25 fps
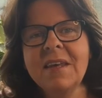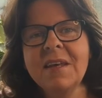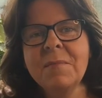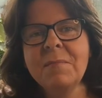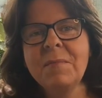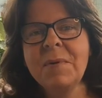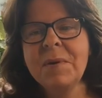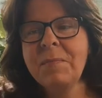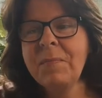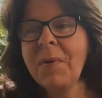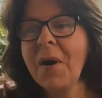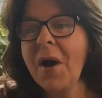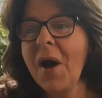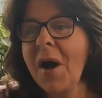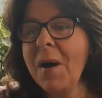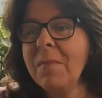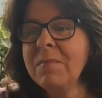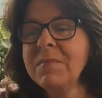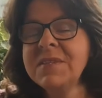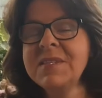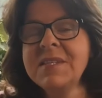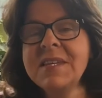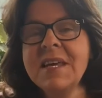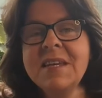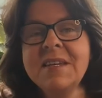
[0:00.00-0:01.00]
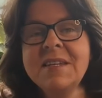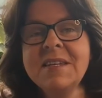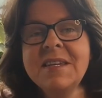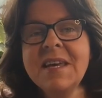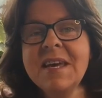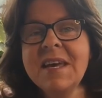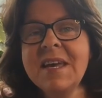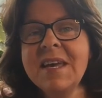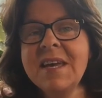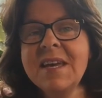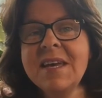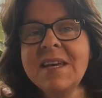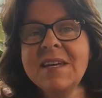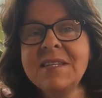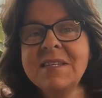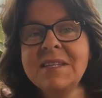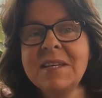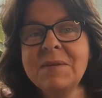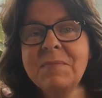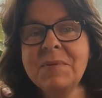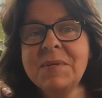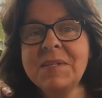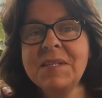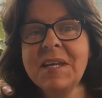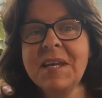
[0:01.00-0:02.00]
But Palm Sunday is a
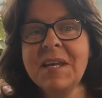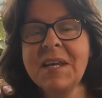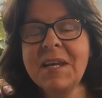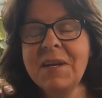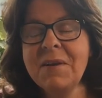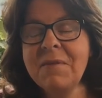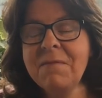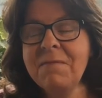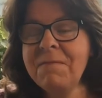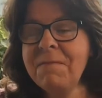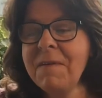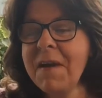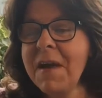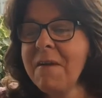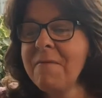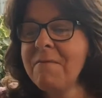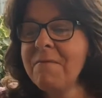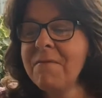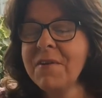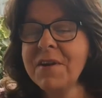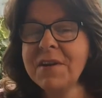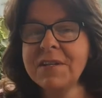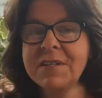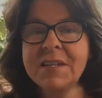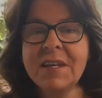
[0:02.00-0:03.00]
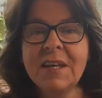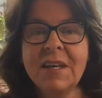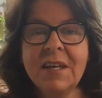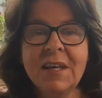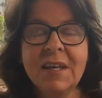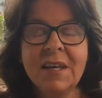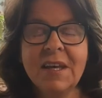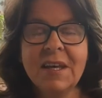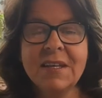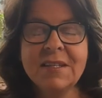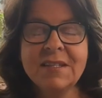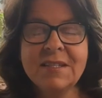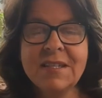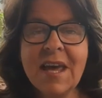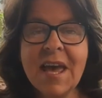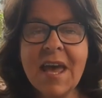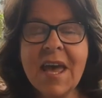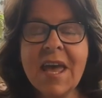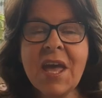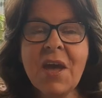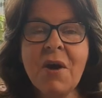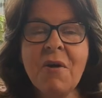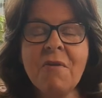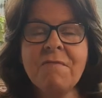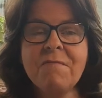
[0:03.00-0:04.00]
particular favourite
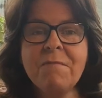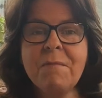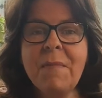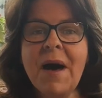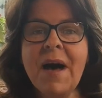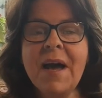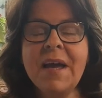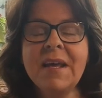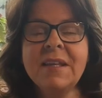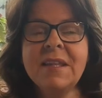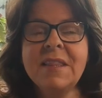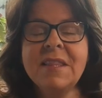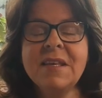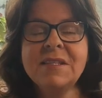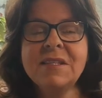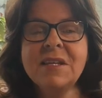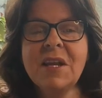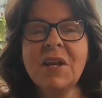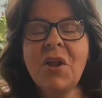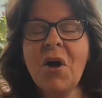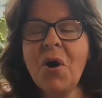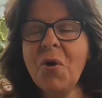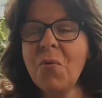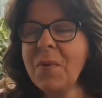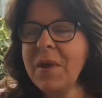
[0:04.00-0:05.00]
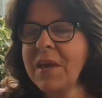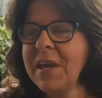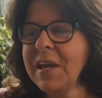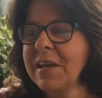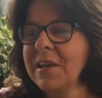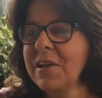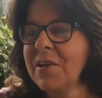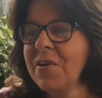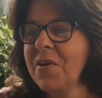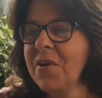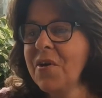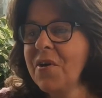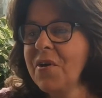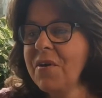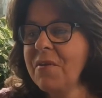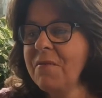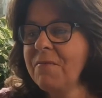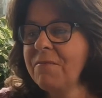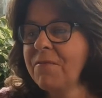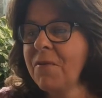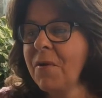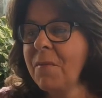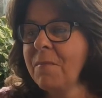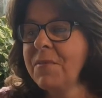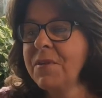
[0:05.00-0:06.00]
day of mine, and there's a lot we can learn
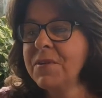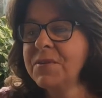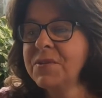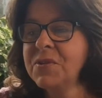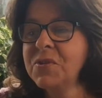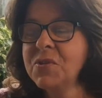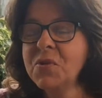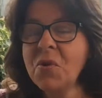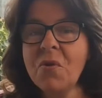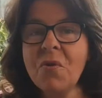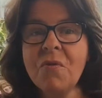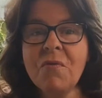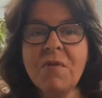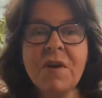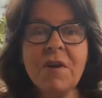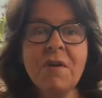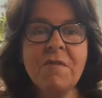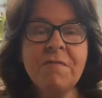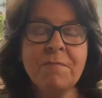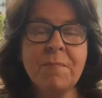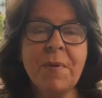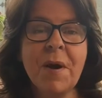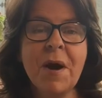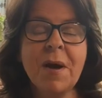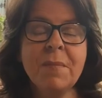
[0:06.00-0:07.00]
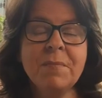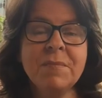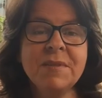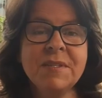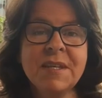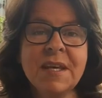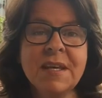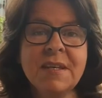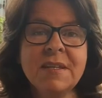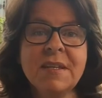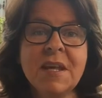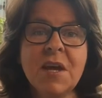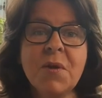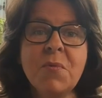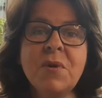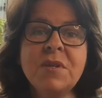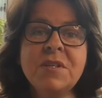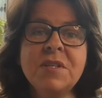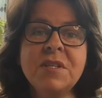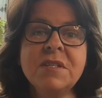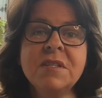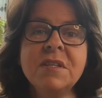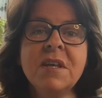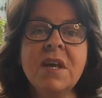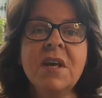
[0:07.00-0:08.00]
from the story of Palm Sunday, which
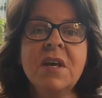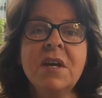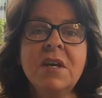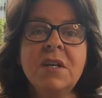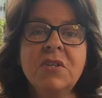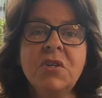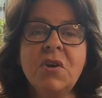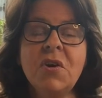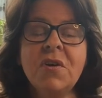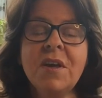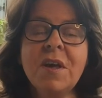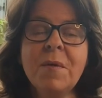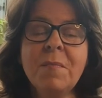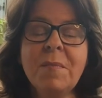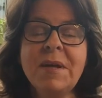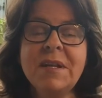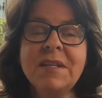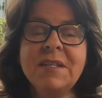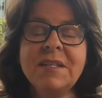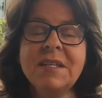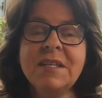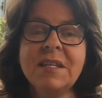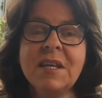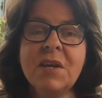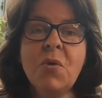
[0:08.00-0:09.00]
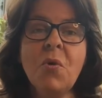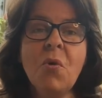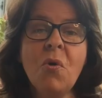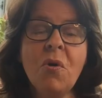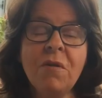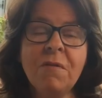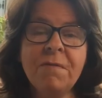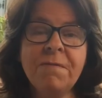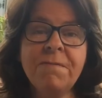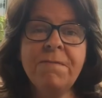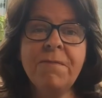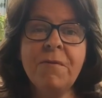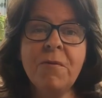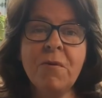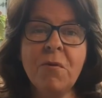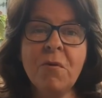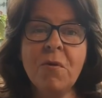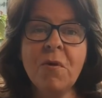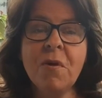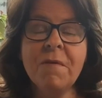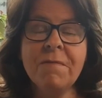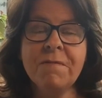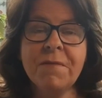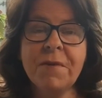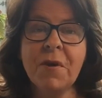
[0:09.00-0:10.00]
is documented in all four
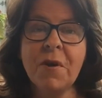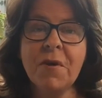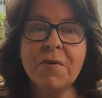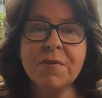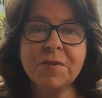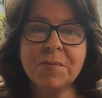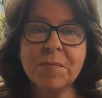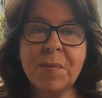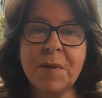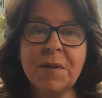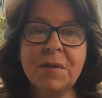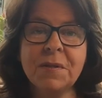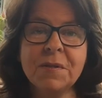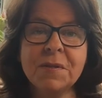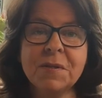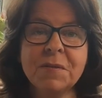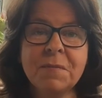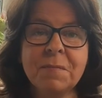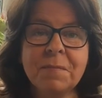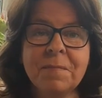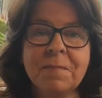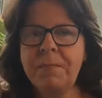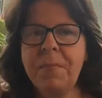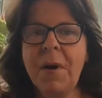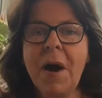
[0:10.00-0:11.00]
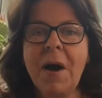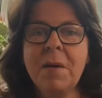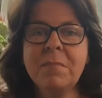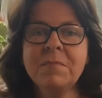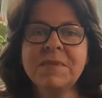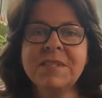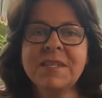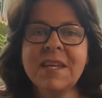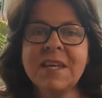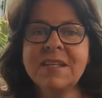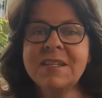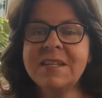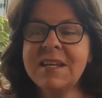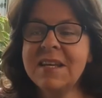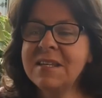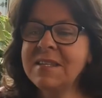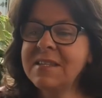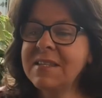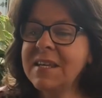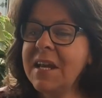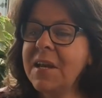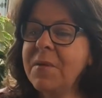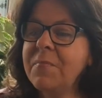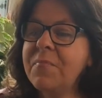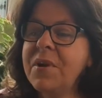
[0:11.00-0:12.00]
of the Gospels. Palm Sunday
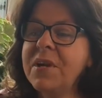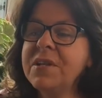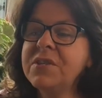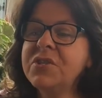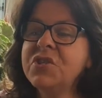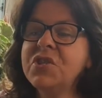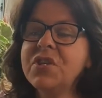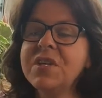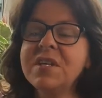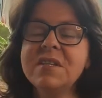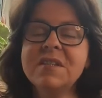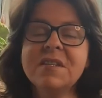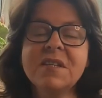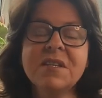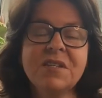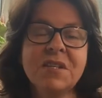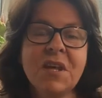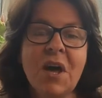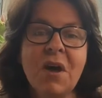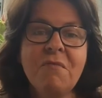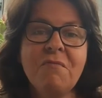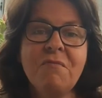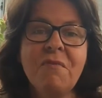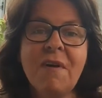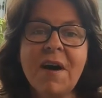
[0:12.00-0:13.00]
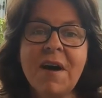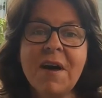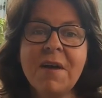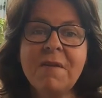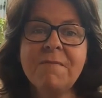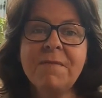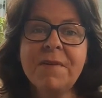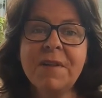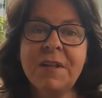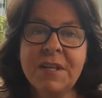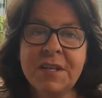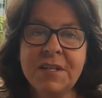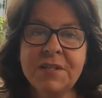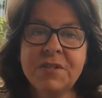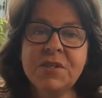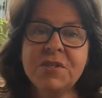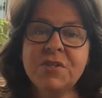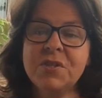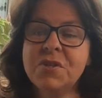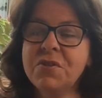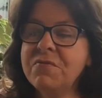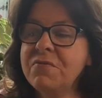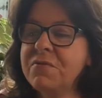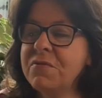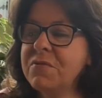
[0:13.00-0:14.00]
celebrates Jesus' arrival into
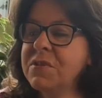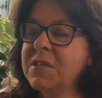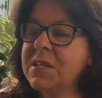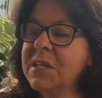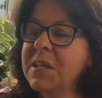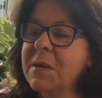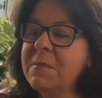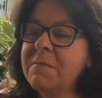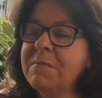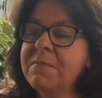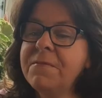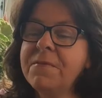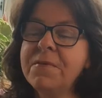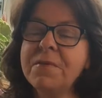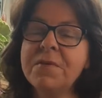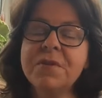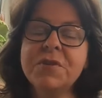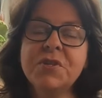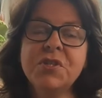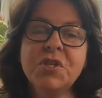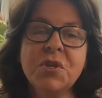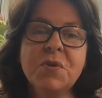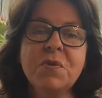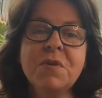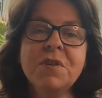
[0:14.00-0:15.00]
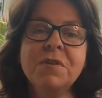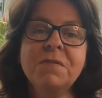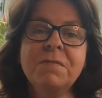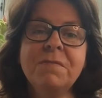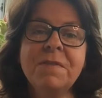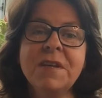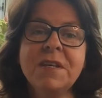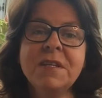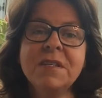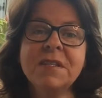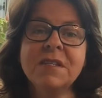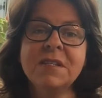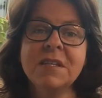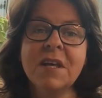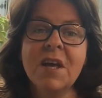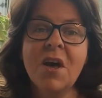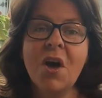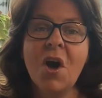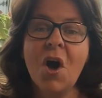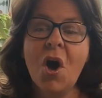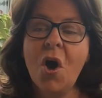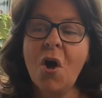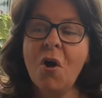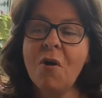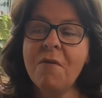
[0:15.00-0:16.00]
Jerusalem for the Jewish feast
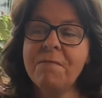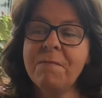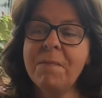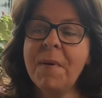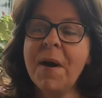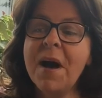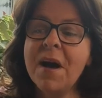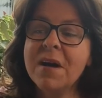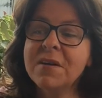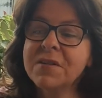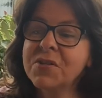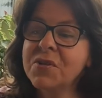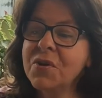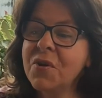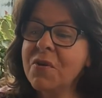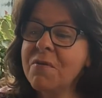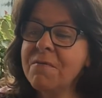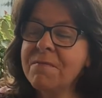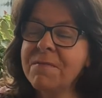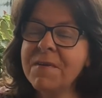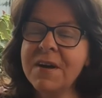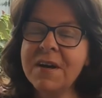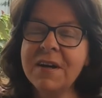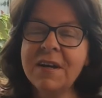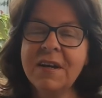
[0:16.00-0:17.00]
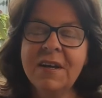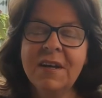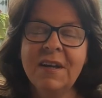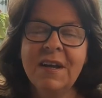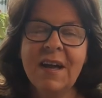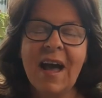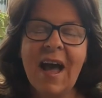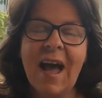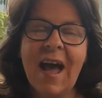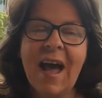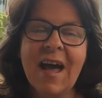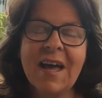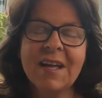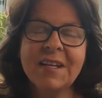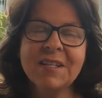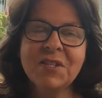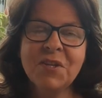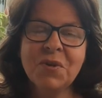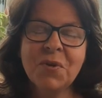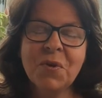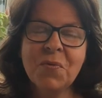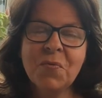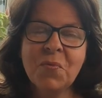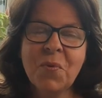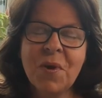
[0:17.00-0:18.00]
of Passover, and
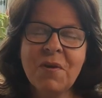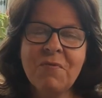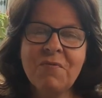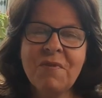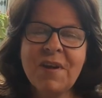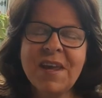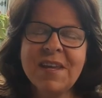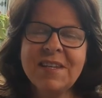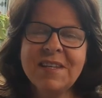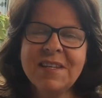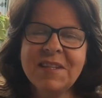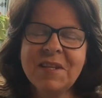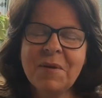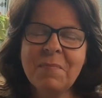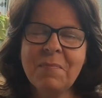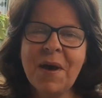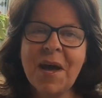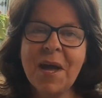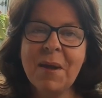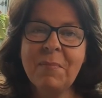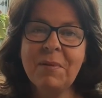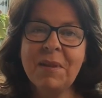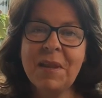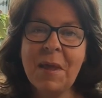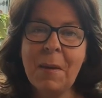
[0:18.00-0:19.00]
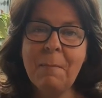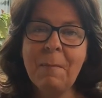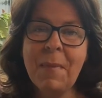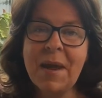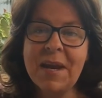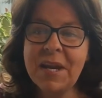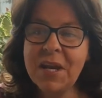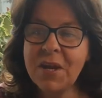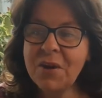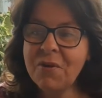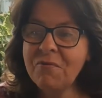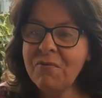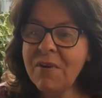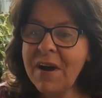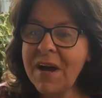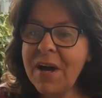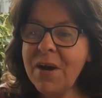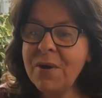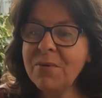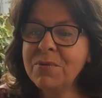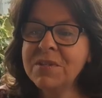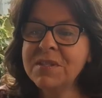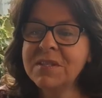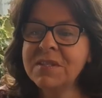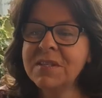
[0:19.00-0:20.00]
we read in the Bible that many
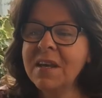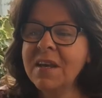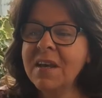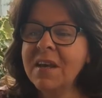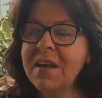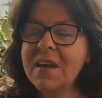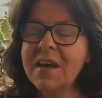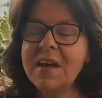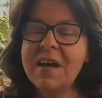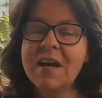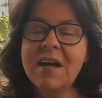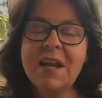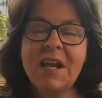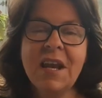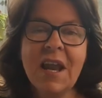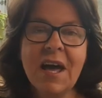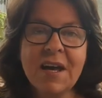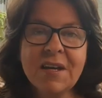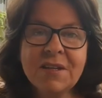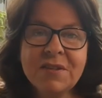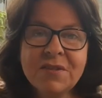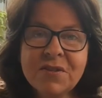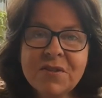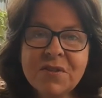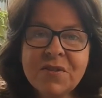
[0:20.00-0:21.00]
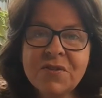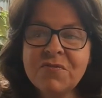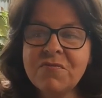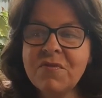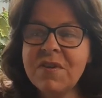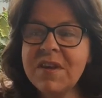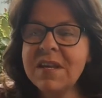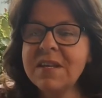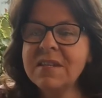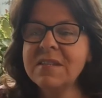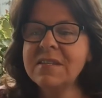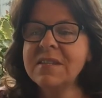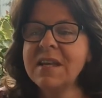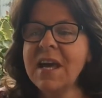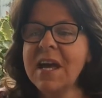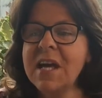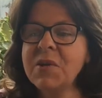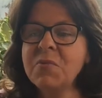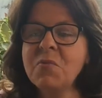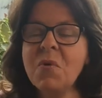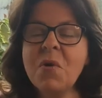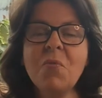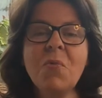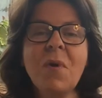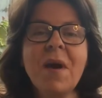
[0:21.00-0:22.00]
crowds lined the streets and
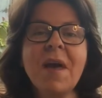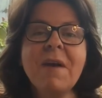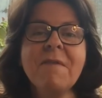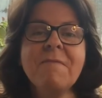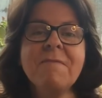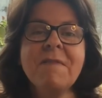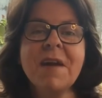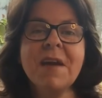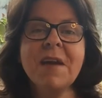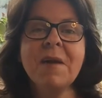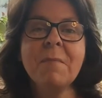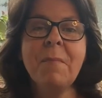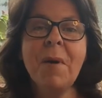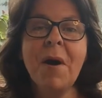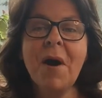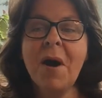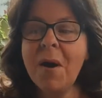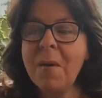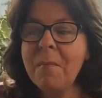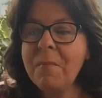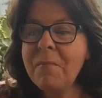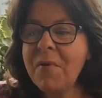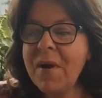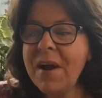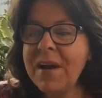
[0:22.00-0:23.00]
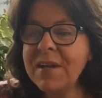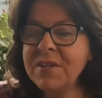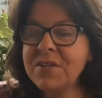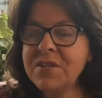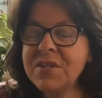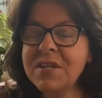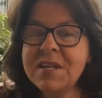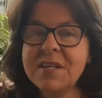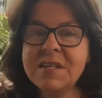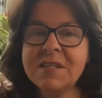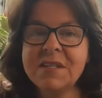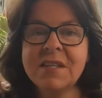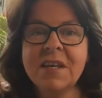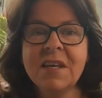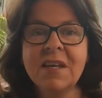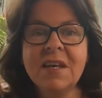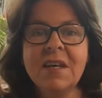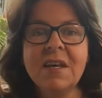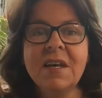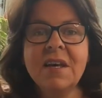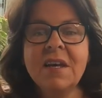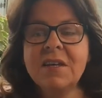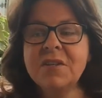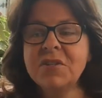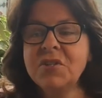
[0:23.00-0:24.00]
were waving palm branches
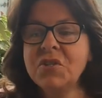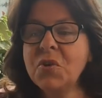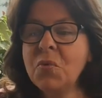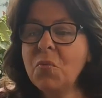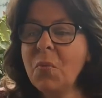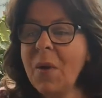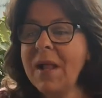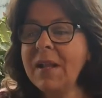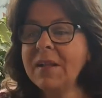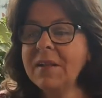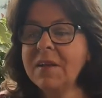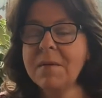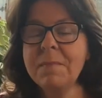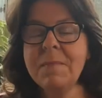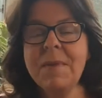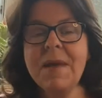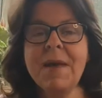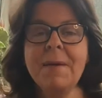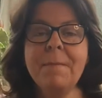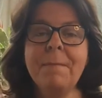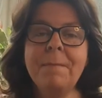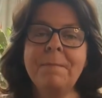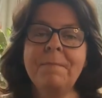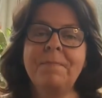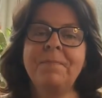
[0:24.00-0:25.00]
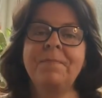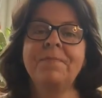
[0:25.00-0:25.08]
to welcome him.